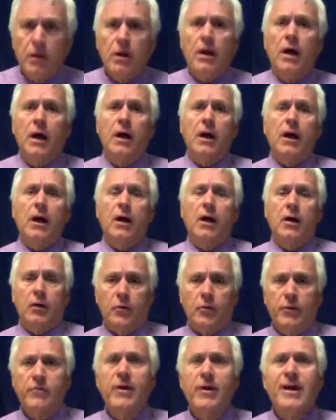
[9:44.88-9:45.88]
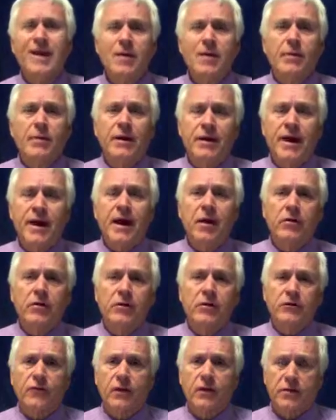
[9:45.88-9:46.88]
And we try to keep it down
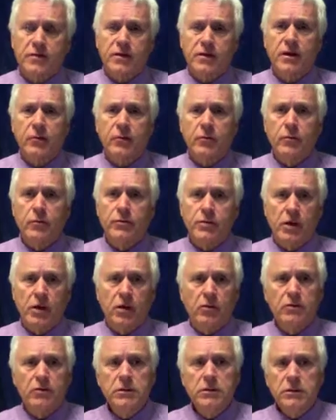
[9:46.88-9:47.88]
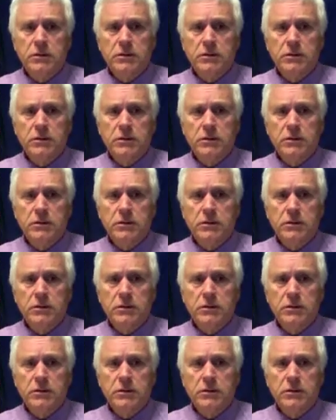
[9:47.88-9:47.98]
as far as the numbers go.